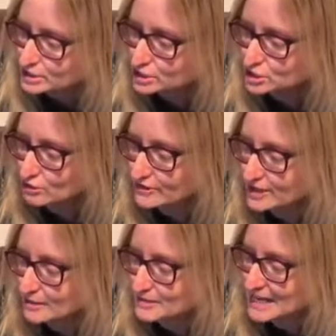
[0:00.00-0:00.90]
Sorry
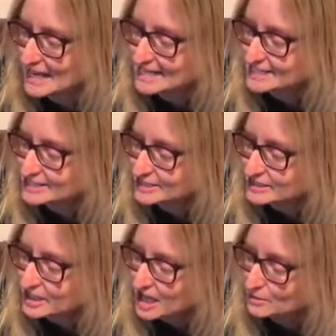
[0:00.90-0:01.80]
I'm late,
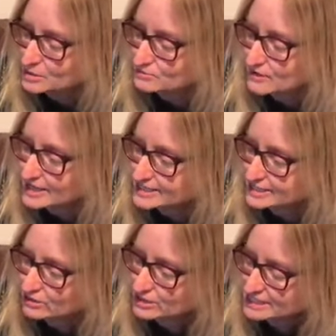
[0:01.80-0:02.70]
I was
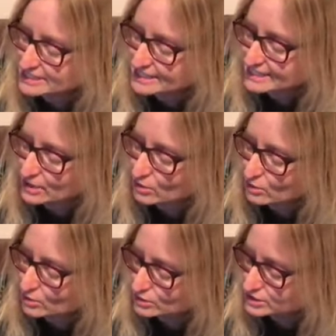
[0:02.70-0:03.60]
riding on a
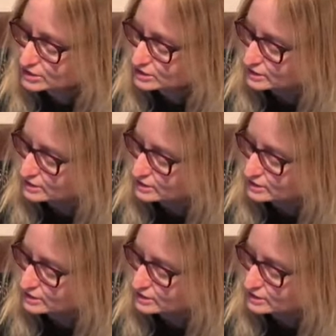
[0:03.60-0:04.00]
seahorse.